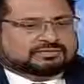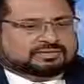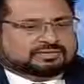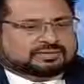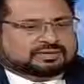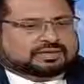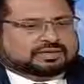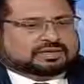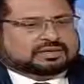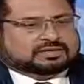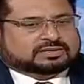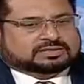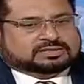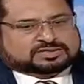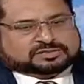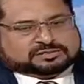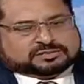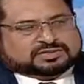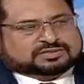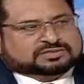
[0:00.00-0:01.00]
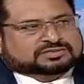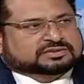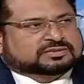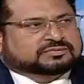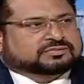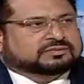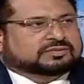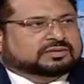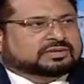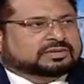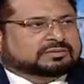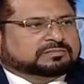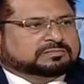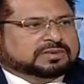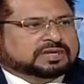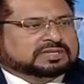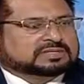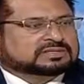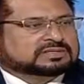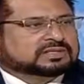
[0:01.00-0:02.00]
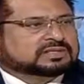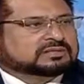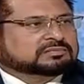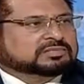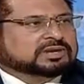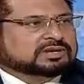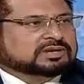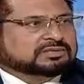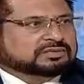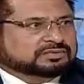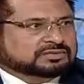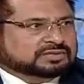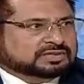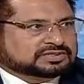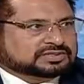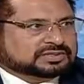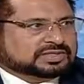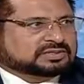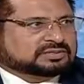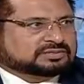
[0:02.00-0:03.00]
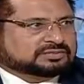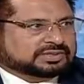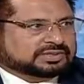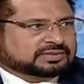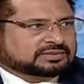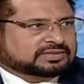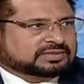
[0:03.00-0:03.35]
we are the sponsor for Pakistani blood donors in Kuwait.